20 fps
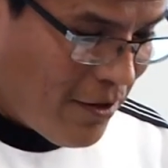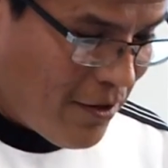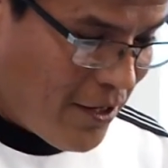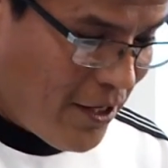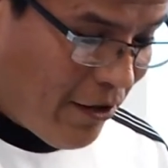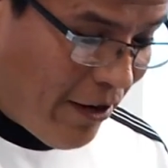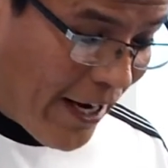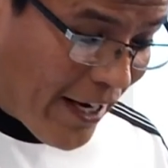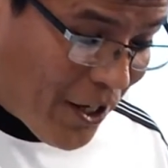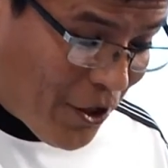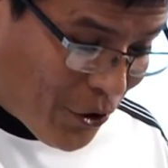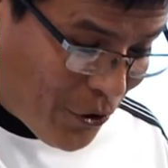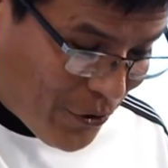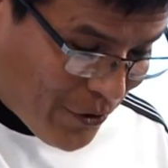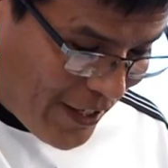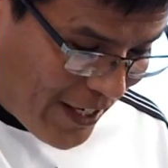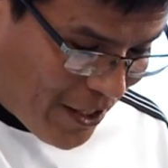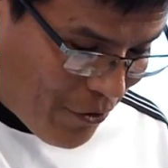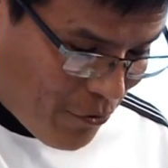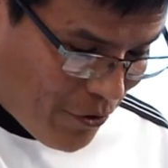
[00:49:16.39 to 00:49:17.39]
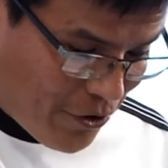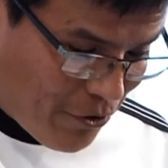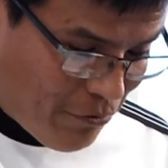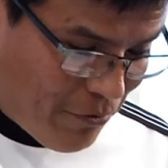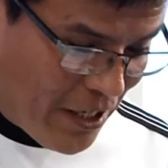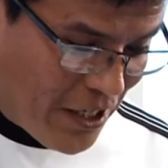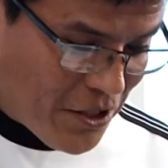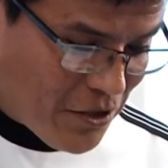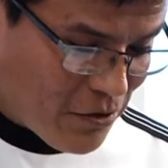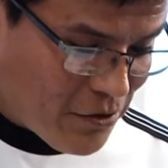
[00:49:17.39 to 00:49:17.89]
There I go again with the
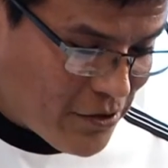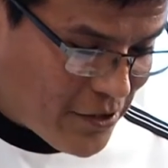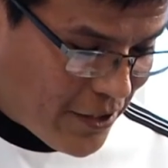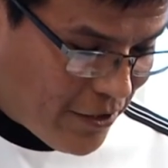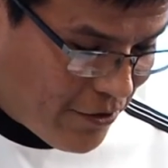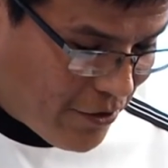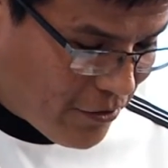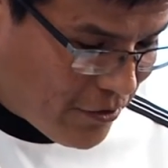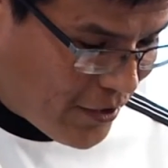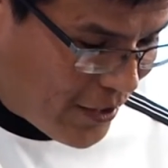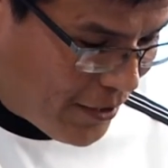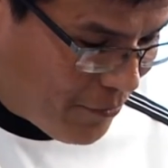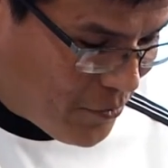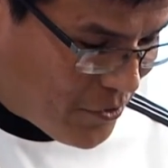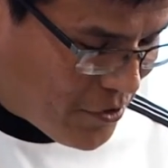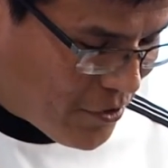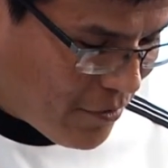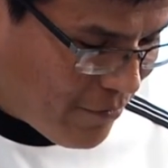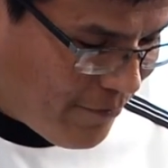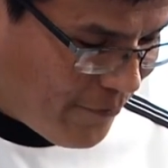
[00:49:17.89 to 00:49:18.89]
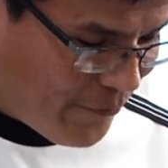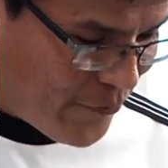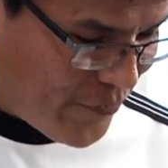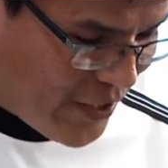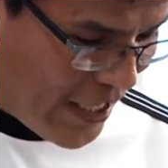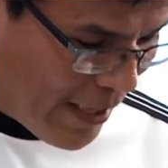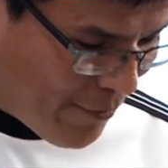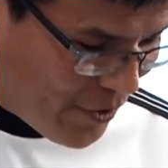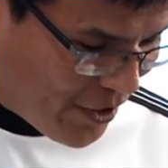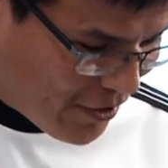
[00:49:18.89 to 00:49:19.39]
racial stereotypes.
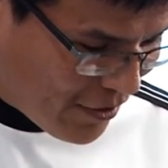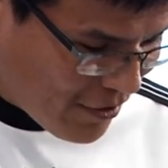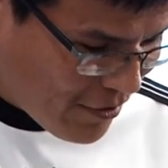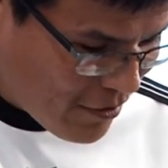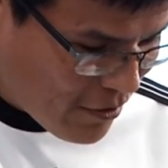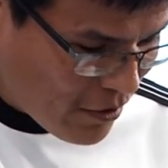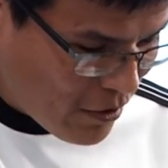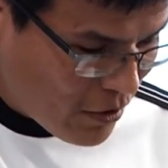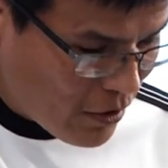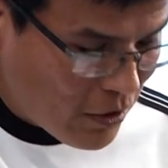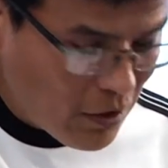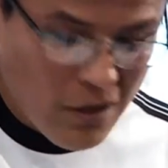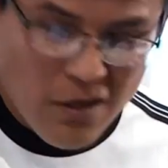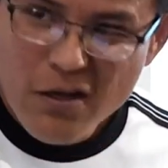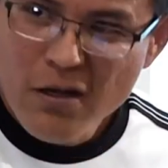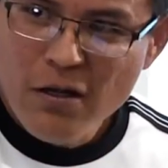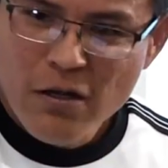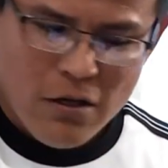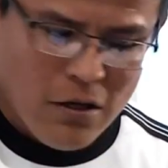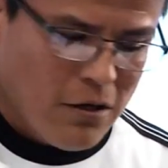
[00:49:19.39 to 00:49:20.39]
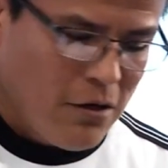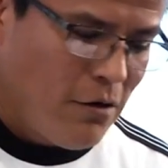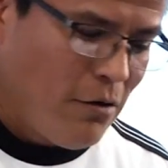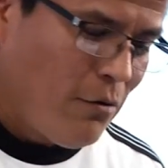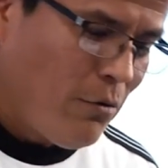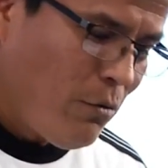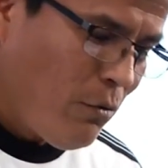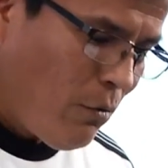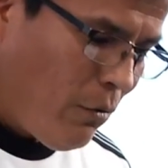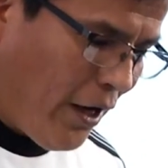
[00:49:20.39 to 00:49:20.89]
Damn it.
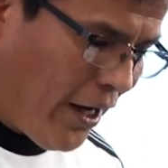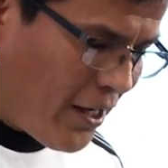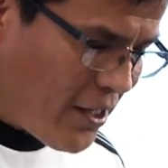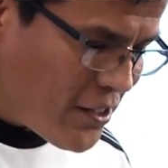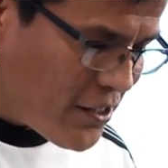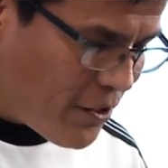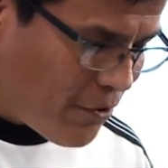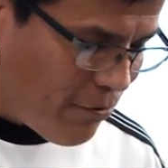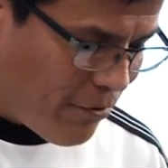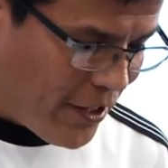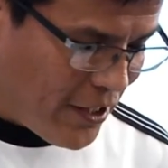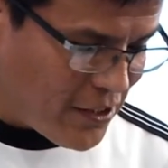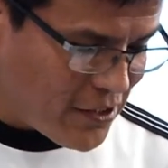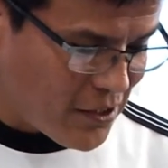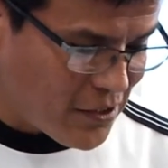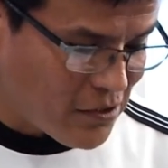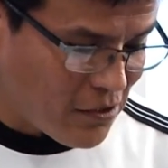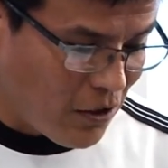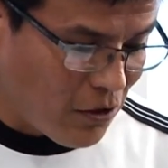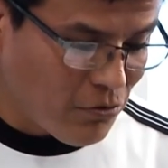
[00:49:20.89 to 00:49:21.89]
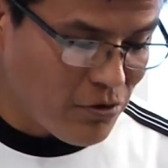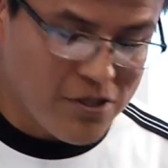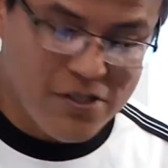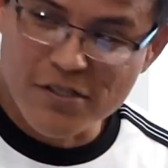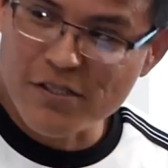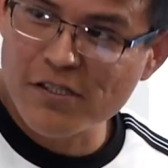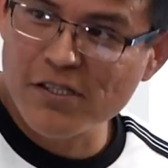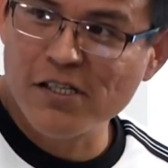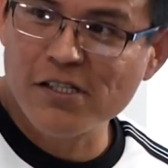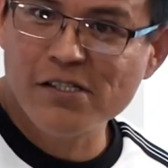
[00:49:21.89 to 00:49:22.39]
Why is it racist always
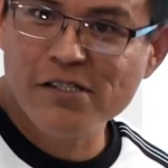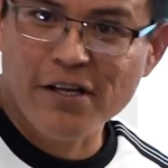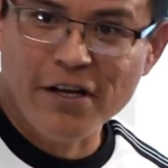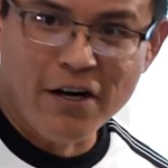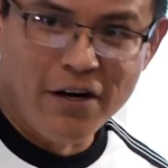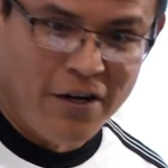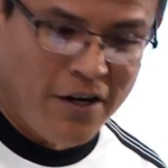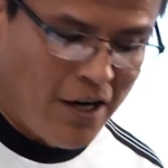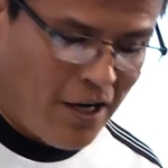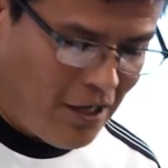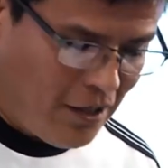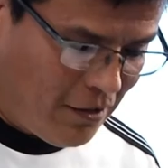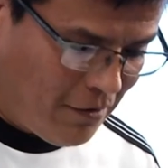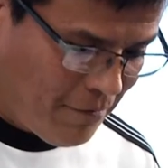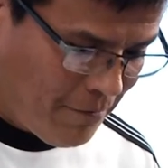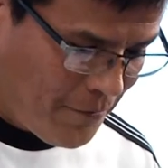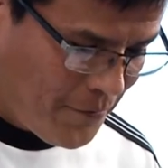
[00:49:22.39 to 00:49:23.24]
insist they are not?